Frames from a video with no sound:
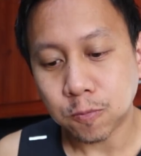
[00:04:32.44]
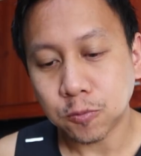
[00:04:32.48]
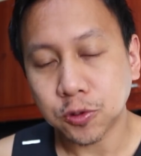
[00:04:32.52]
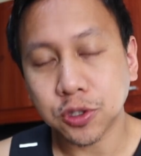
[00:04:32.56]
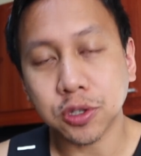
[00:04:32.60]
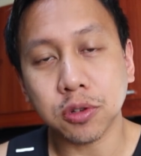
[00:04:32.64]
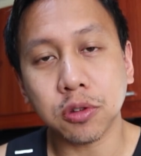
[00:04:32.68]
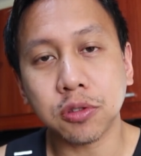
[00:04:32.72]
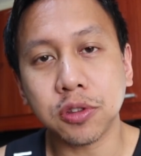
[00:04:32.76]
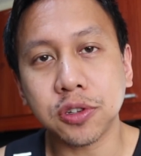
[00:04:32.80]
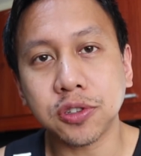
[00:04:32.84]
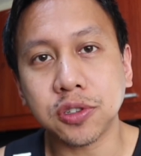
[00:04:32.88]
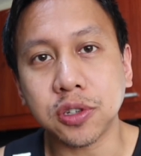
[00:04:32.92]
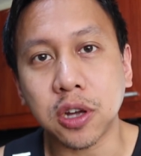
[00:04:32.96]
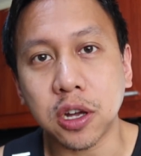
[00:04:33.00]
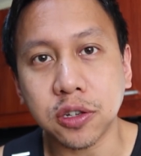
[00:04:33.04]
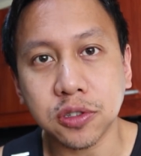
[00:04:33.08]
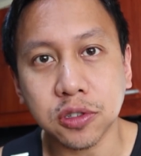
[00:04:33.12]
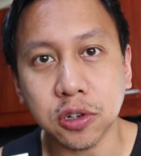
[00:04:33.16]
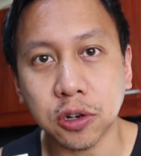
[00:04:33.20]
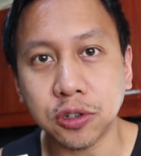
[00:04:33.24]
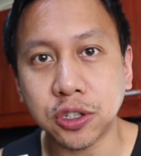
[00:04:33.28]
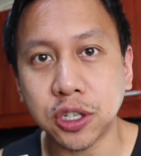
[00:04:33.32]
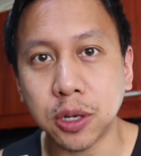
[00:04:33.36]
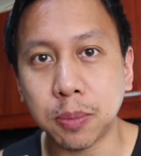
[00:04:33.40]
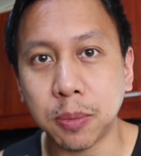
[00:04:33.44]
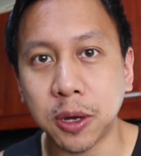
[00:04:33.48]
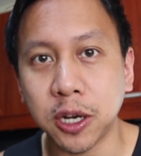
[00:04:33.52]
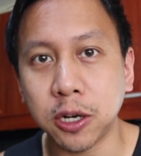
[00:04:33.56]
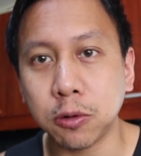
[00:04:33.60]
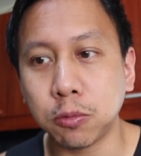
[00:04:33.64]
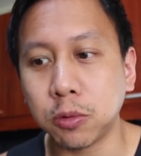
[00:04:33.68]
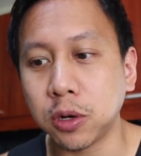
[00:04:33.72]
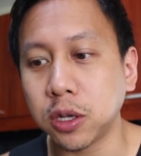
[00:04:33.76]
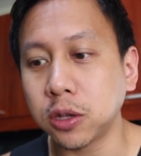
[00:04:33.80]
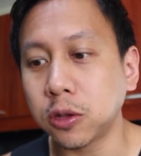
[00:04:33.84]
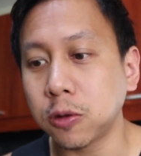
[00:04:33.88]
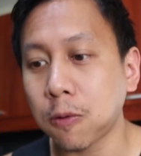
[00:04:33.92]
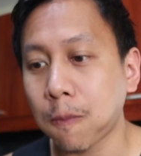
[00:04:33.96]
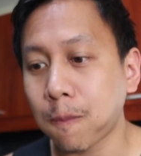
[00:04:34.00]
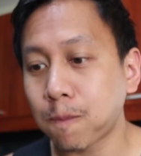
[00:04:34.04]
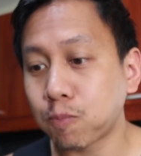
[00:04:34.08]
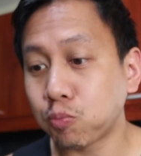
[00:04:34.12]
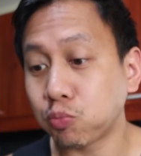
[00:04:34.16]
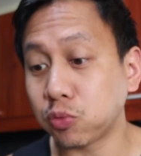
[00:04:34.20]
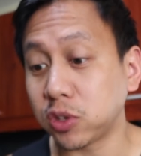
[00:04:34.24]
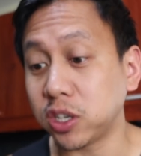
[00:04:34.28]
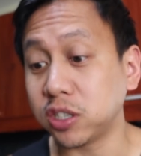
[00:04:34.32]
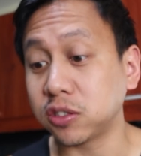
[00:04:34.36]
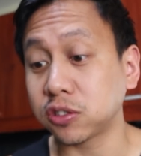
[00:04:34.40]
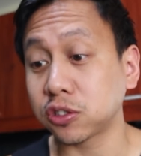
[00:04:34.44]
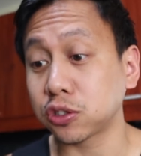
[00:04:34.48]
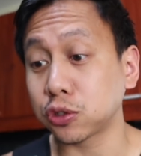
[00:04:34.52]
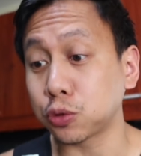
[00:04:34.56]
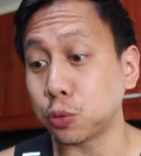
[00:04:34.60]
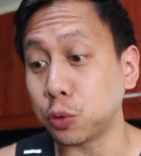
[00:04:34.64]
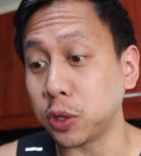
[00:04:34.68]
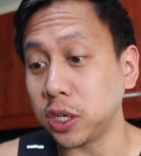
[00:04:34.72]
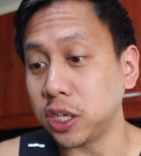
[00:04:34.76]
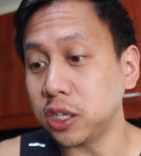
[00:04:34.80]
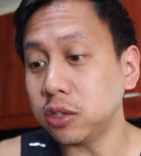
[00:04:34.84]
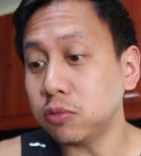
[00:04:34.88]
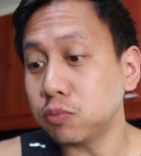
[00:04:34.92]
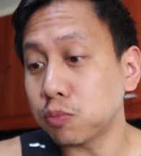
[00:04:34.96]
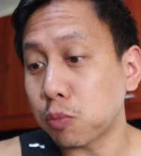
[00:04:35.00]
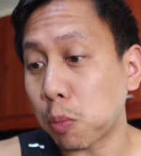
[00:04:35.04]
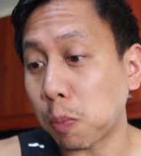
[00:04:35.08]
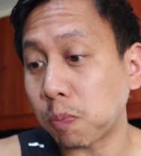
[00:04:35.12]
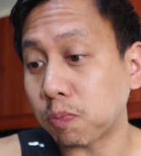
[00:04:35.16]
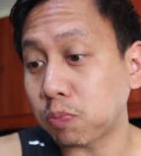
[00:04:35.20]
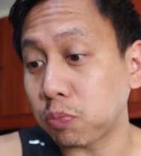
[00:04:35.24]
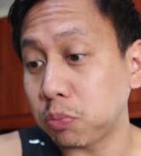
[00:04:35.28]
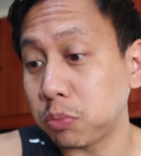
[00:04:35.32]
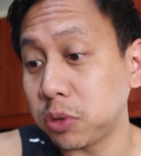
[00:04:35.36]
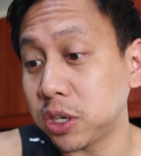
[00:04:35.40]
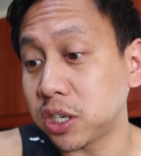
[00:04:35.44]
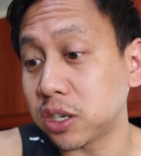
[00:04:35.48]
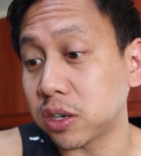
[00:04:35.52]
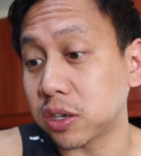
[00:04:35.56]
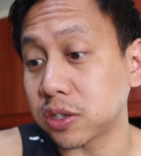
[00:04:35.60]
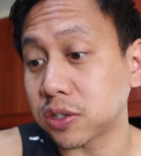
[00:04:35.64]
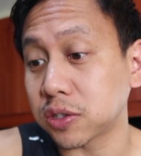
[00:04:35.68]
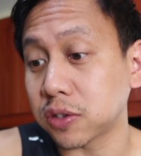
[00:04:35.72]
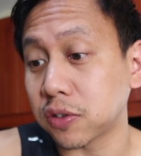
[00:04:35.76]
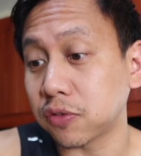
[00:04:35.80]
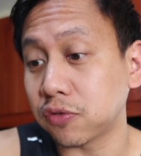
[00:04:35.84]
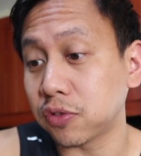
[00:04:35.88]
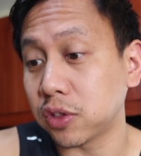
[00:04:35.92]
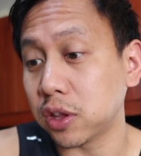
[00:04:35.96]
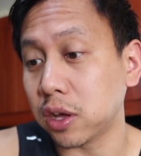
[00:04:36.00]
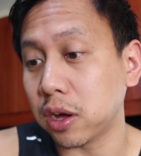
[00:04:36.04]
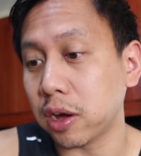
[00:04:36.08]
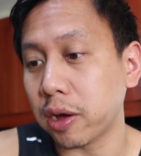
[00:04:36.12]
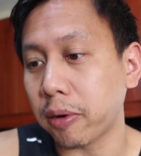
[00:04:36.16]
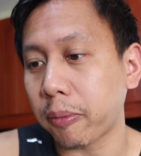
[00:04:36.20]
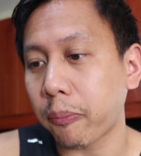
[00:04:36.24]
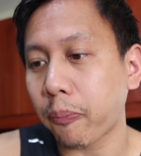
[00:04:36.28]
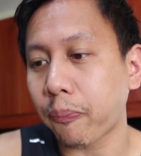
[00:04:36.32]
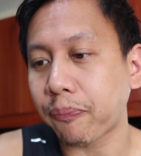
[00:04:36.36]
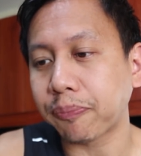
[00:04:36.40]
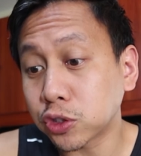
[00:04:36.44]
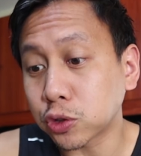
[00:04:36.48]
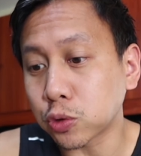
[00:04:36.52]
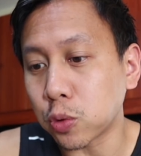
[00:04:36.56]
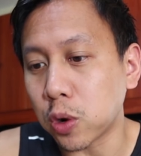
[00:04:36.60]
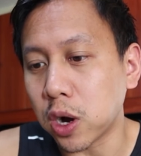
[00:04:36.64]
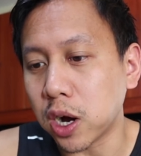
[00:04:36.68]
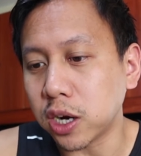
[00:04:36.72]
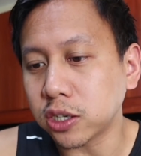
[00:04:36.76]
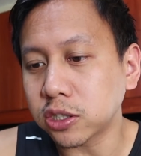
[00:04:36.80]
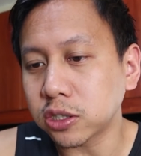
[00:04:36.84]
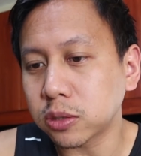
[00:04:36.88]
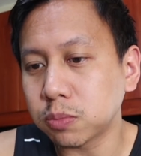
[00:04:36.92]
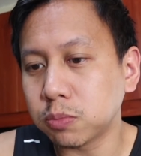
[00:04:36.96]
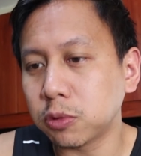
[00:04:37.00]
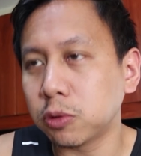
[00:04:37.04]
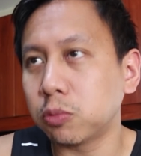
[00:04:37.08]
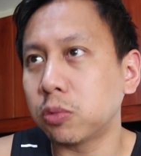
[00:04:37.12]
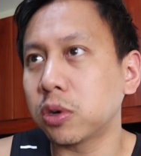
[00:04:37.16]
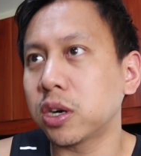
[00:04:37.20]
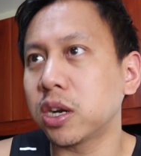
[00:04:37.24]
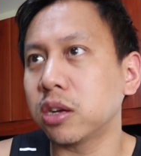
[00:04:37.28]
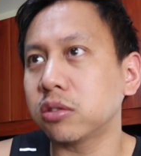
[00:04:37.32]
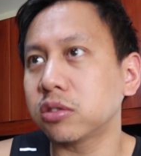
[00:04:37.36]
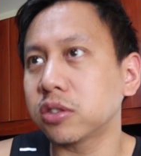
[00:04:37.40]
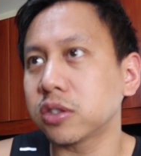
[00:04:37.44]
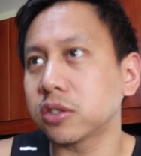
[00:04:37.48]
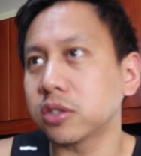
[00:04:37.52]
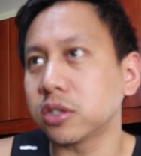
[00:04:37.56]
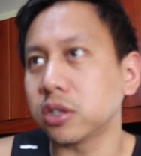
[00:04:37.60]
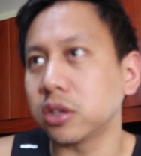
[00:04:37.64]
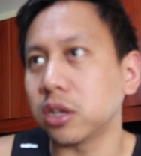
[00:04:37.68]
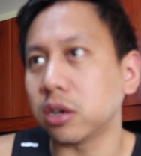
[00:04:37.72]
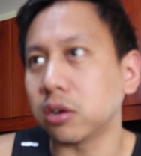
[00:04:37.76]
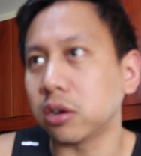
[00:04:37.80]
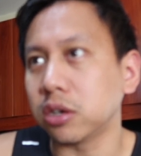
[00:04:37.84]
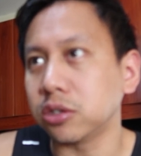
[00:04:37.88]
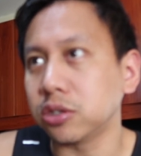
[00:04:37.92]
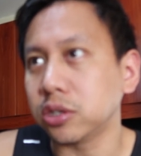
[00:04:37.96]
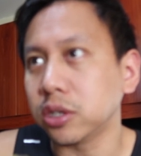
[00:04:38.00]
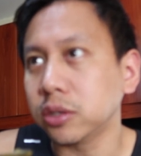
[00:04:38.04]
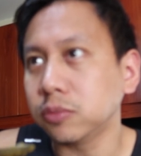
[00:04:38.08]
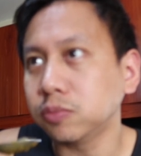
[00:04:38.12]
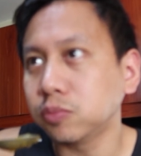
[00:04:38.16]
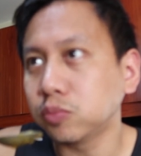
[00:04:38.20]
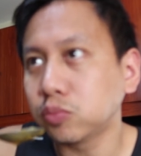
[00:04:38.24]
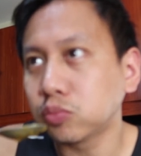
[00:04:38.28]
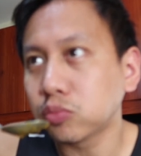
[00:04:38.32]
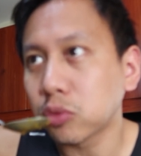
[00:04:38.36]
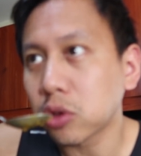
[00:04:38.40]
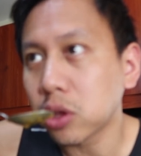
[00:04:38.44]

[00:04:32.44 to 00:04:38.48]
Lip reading: So the sauce RJ made it with is sweet because of the squash. But what else is in there, RJ?